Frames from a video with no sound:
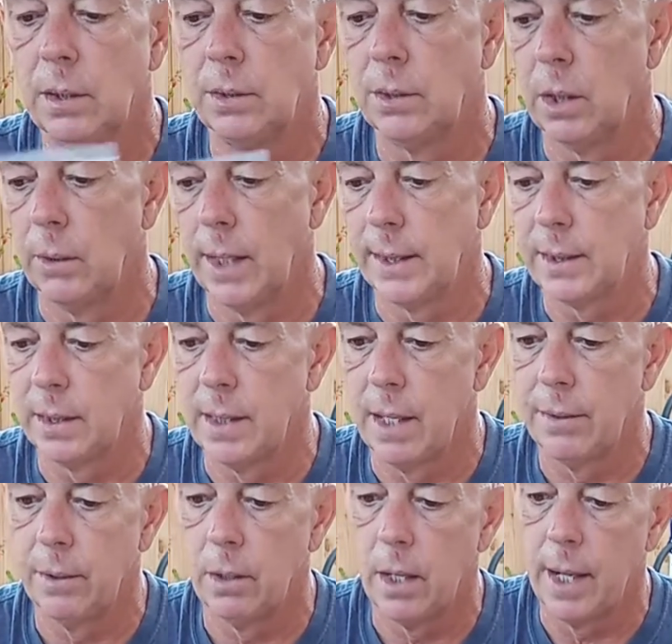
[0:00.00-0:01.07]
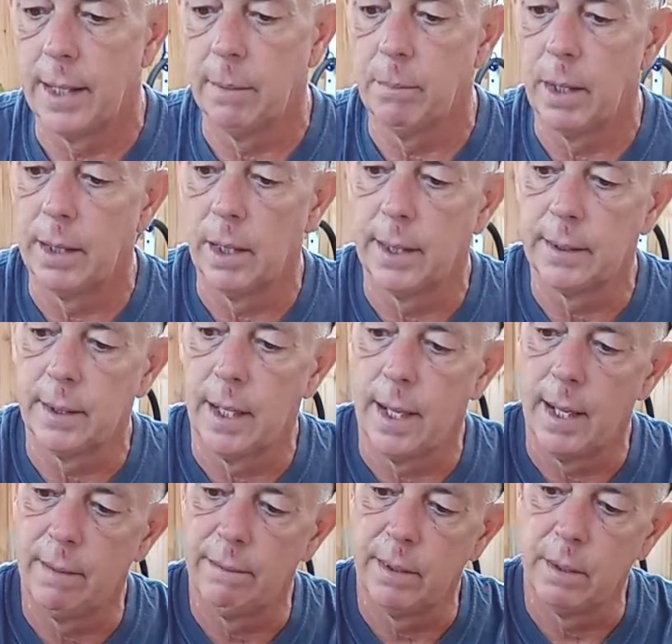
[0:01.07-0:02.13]
So that's another item I'd like to
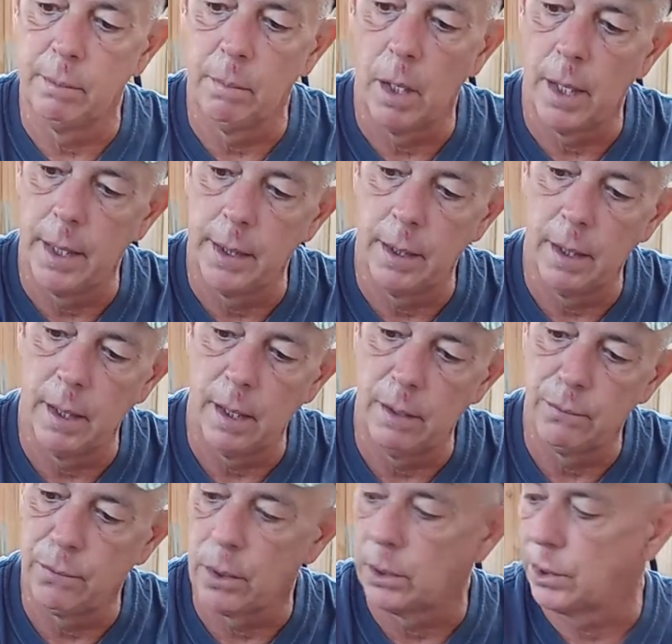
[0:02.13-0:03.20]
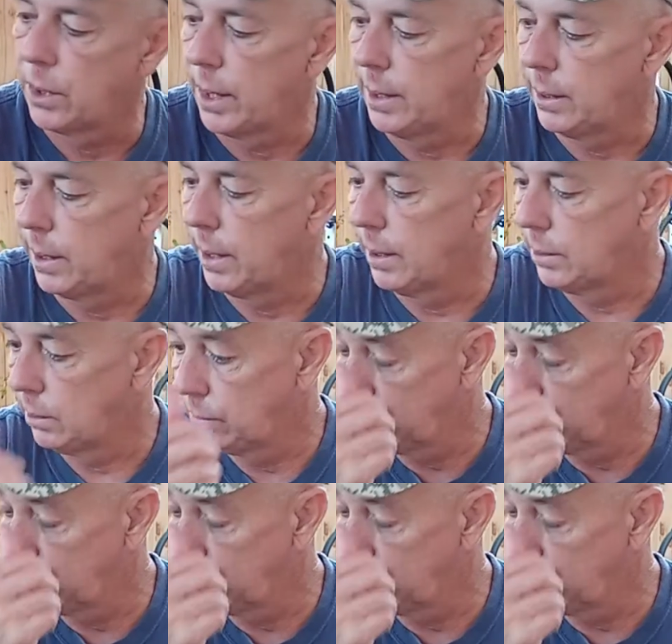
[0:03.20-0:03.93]
have in my uh, first aid kit